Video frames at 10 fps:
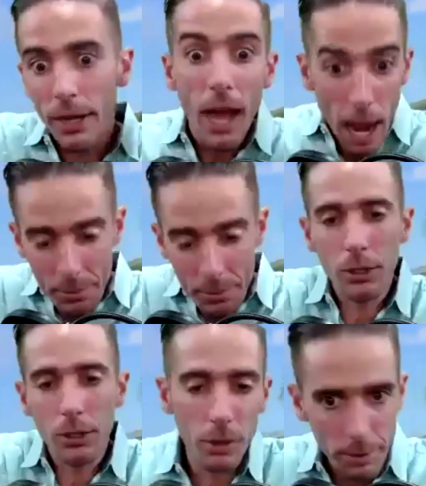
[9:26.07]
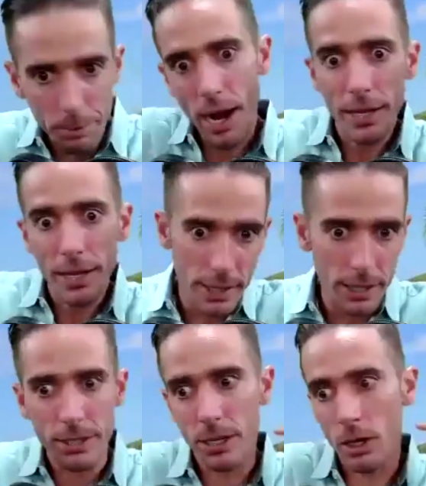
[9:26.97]
I'm still like
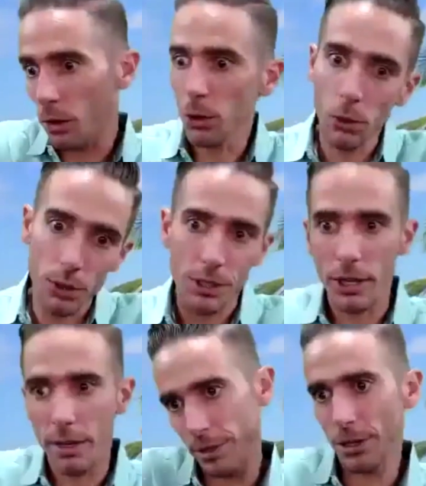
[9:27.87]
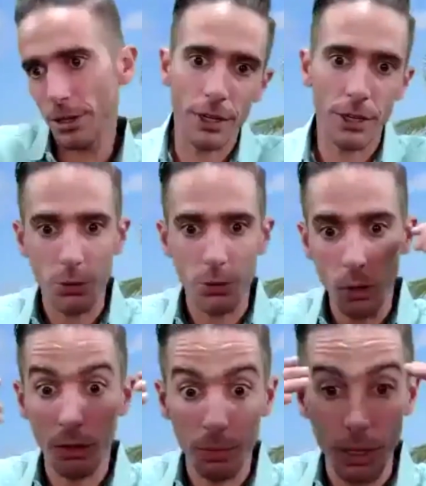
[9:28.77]
processing all the cool stuff that you're in
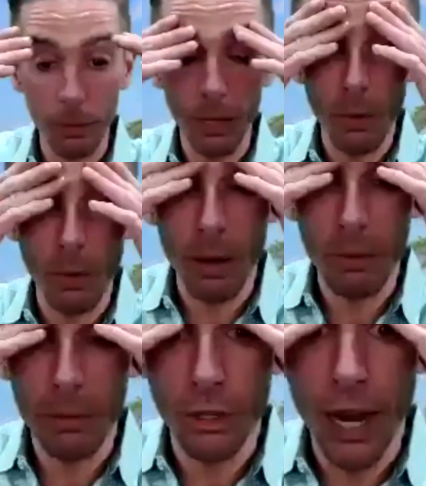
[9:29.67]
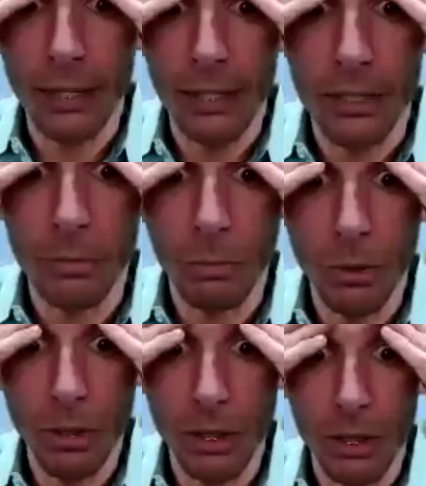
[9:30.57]
control of. But I'm like, wow, I'm attracting some
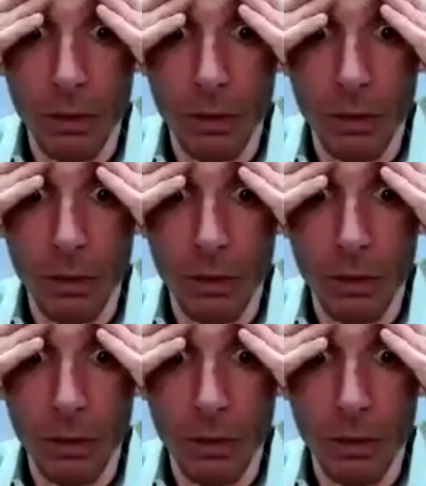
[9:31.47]
really,